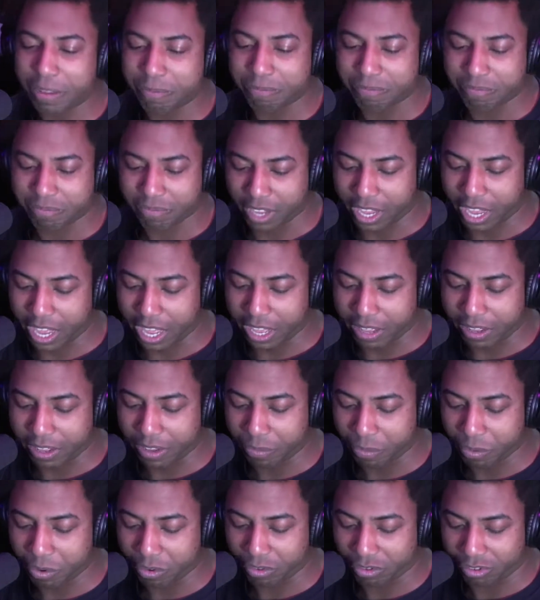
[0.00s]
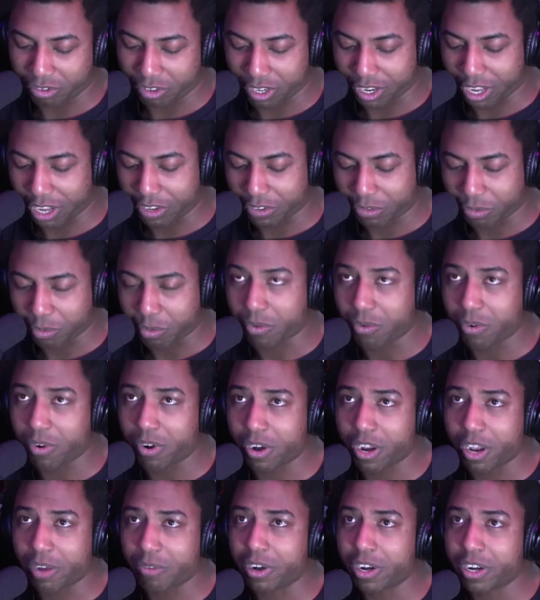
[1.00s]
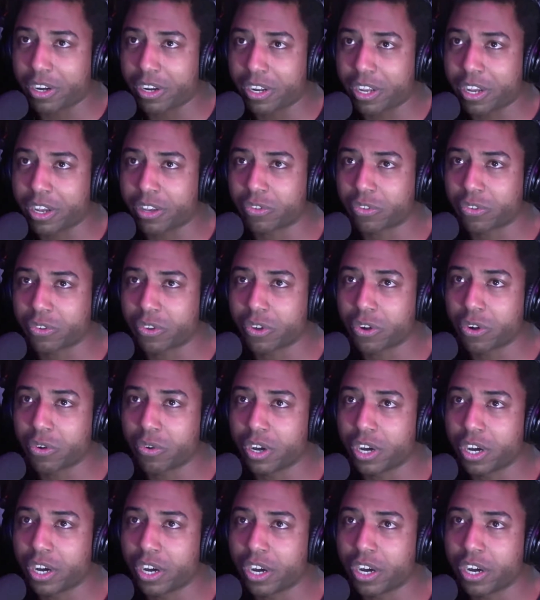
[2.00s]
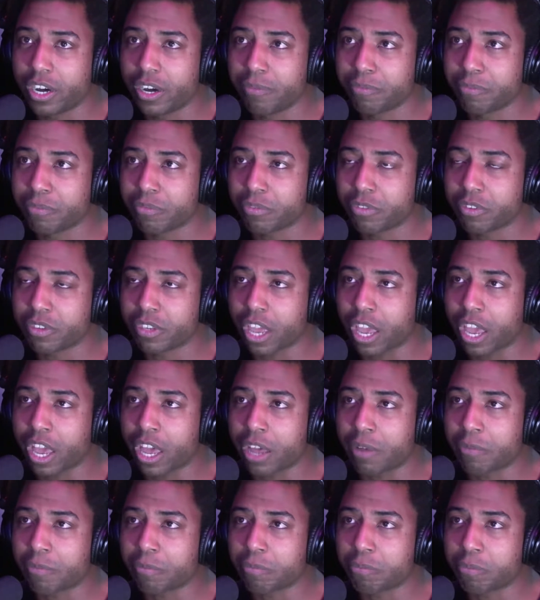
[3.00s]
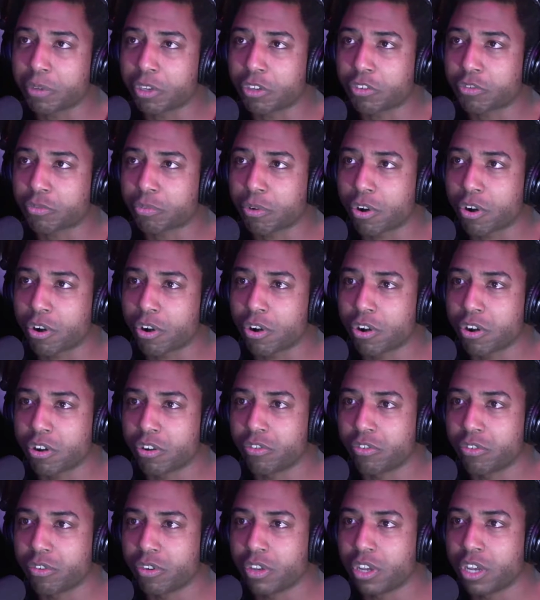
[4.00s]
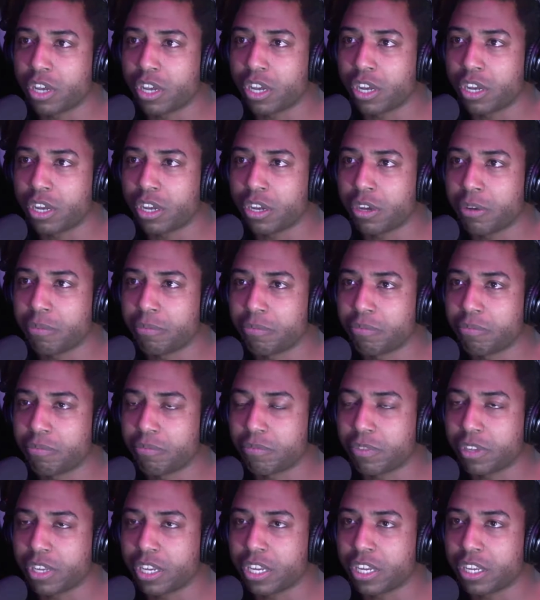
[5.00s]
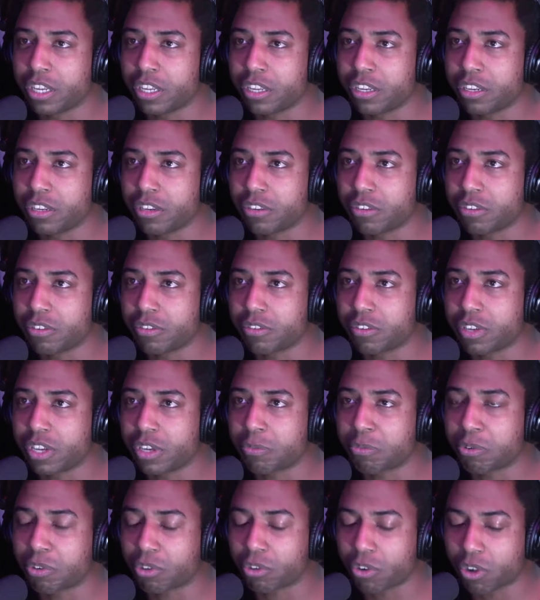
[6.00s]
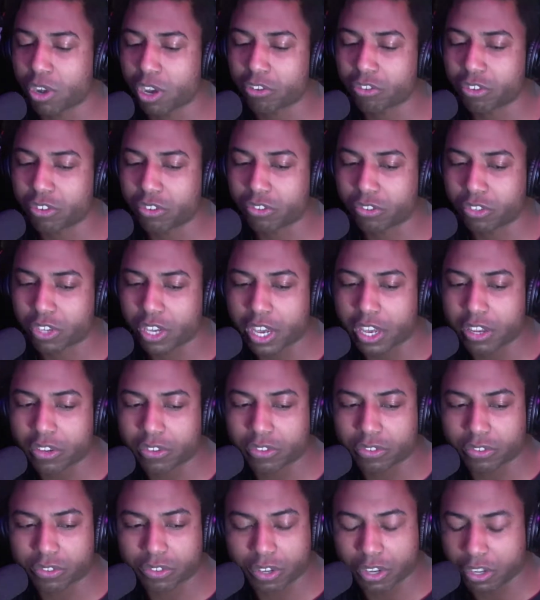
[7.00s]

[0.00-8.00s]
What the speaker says: yeah, unfortunately, that's where we're at right now. So yeah, be smart and take precautions, guys.